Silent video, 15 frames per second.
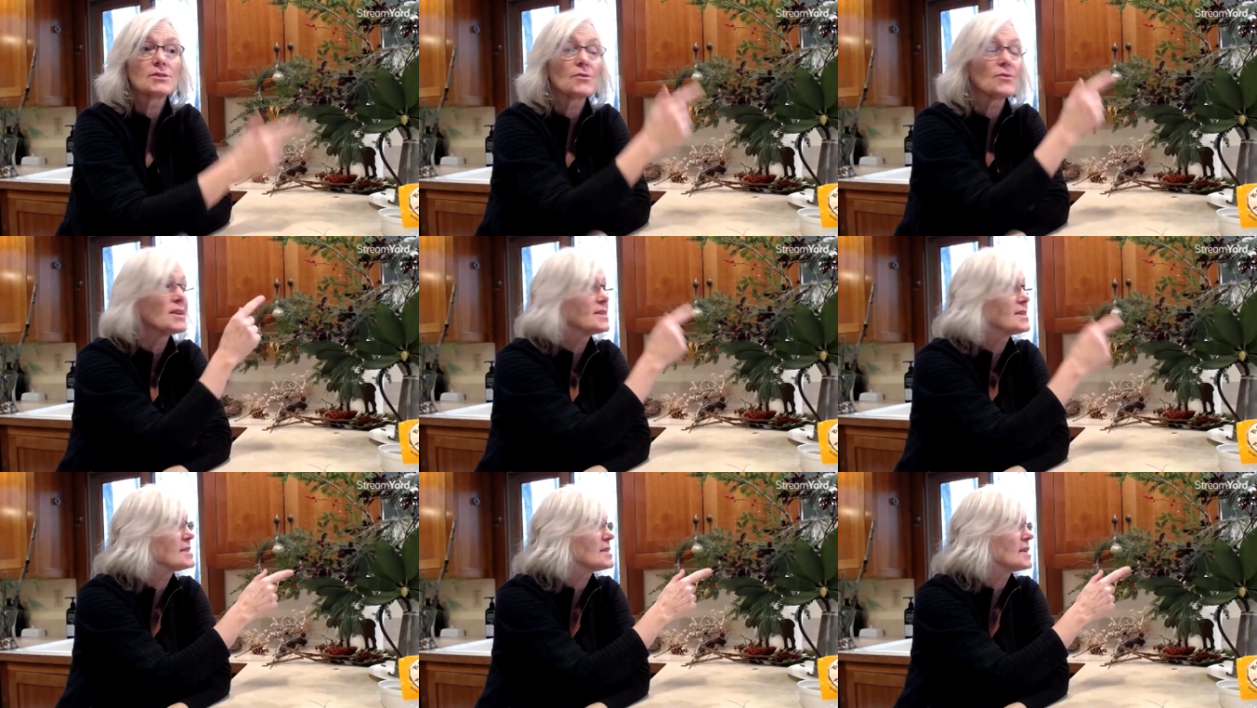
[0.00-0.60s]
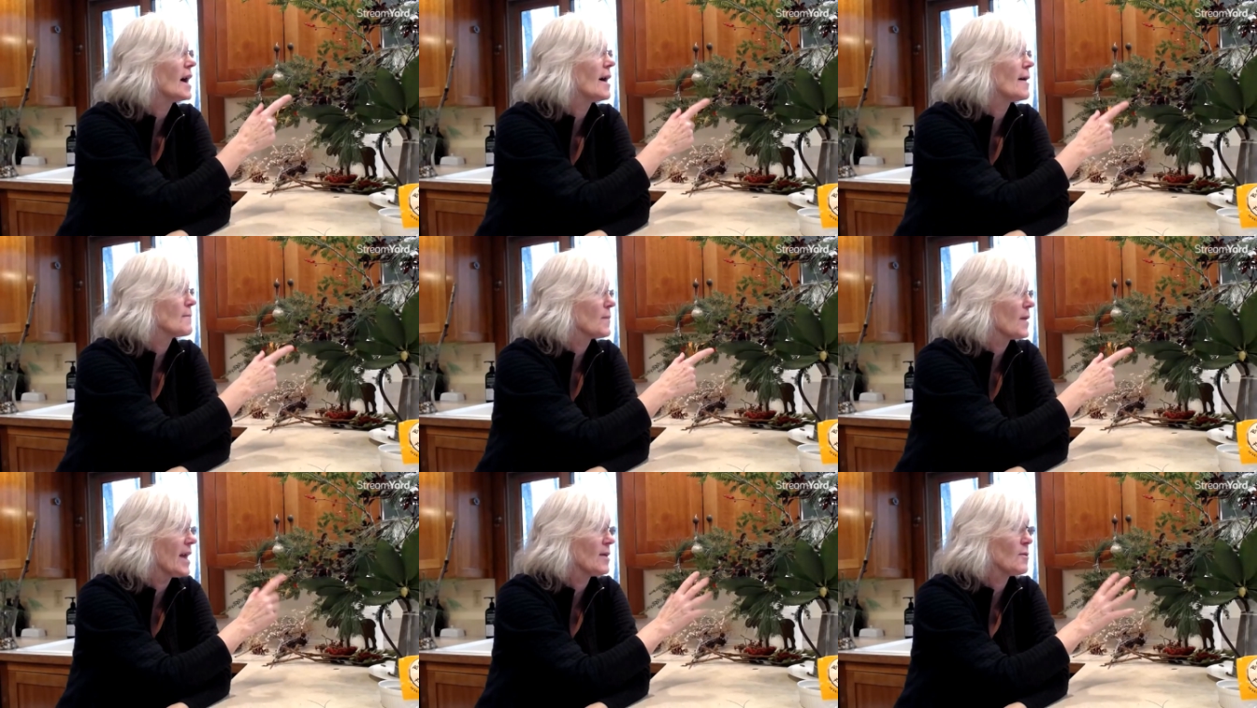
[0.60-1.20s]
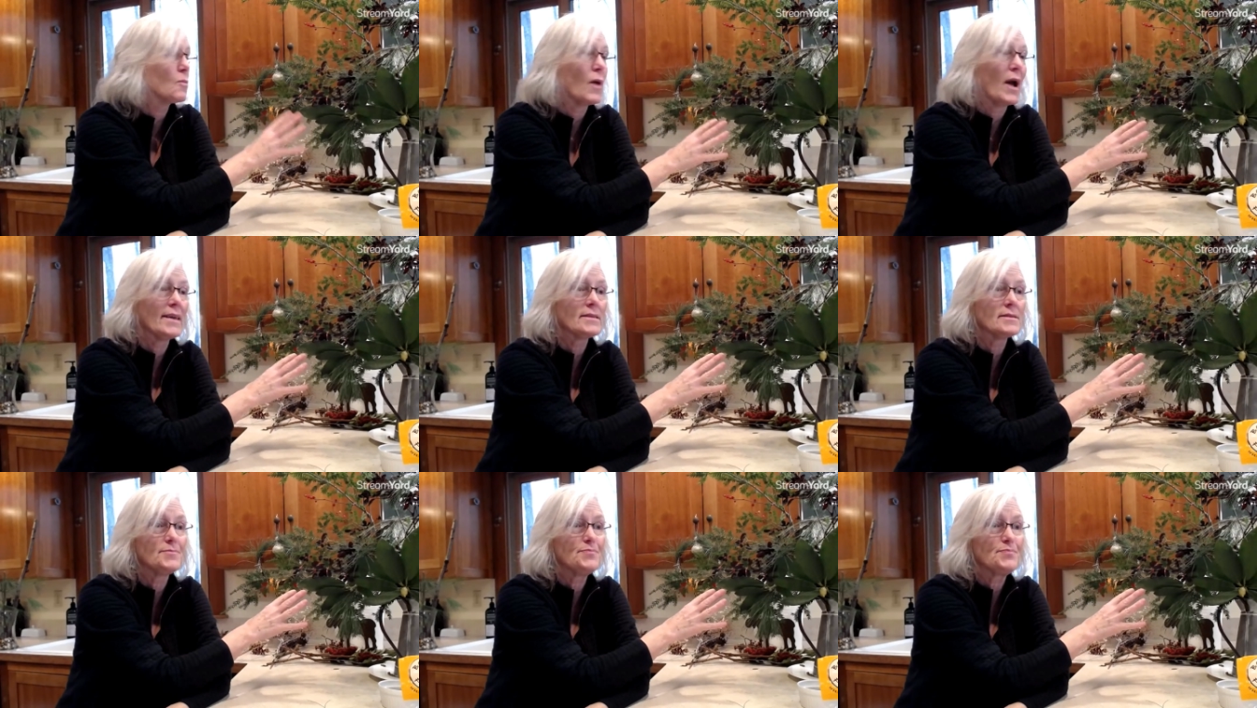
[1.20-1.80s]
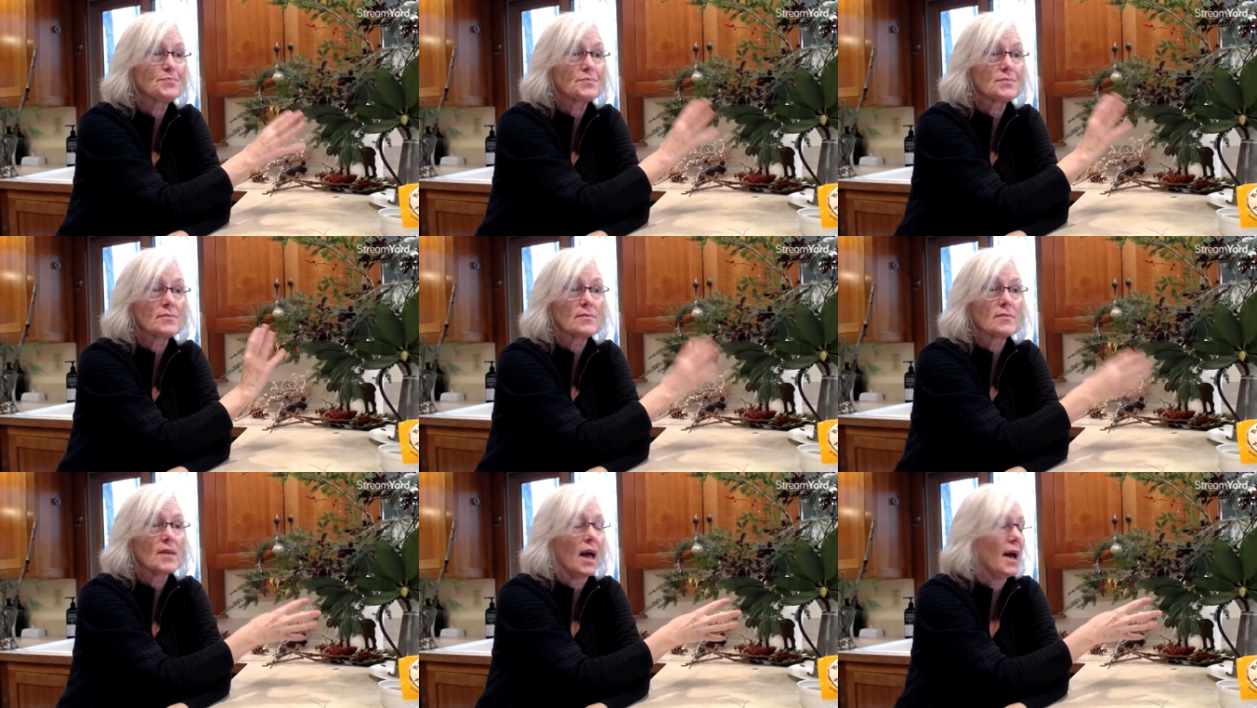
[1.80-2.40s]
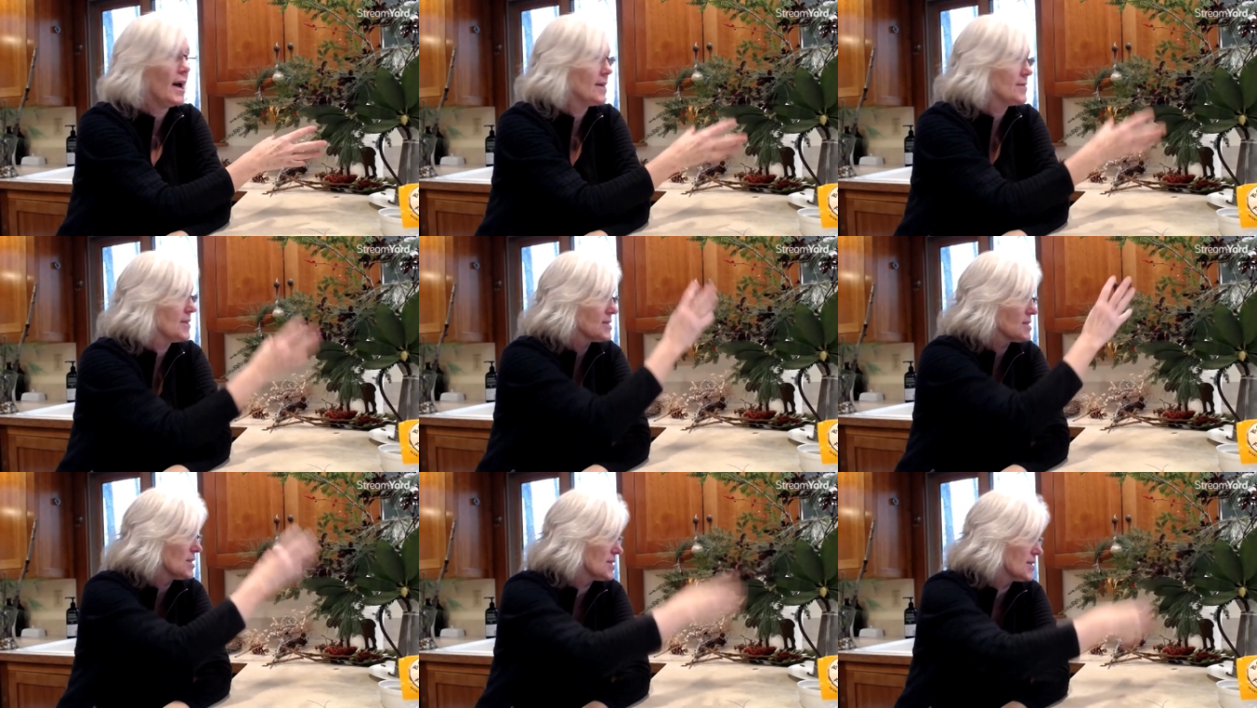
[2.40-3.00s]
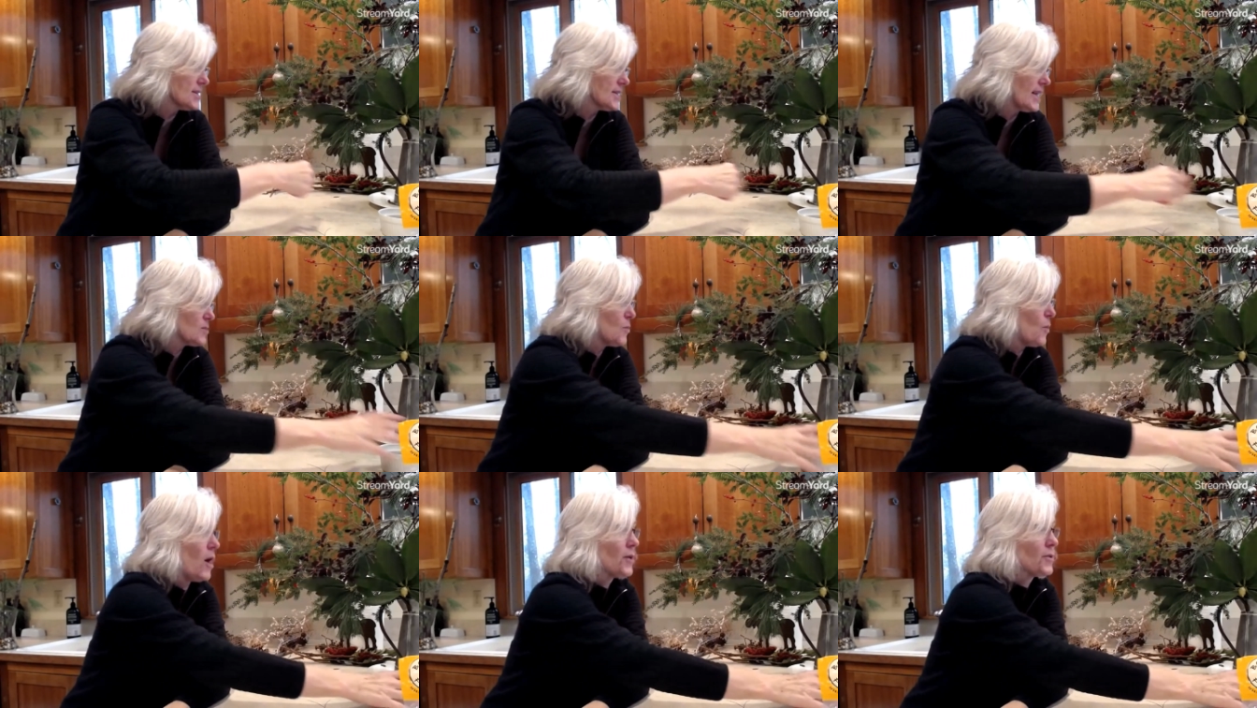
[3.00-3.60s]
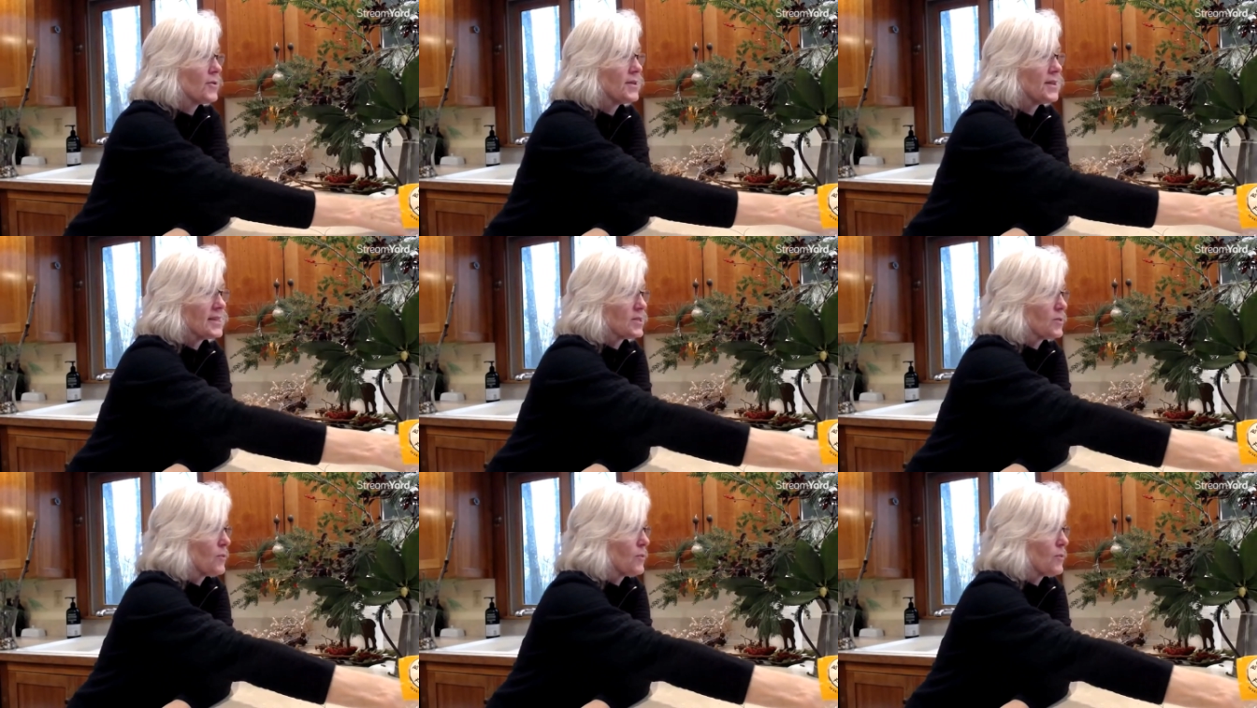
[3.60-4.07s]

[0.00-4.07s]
So this is a wet. This has water in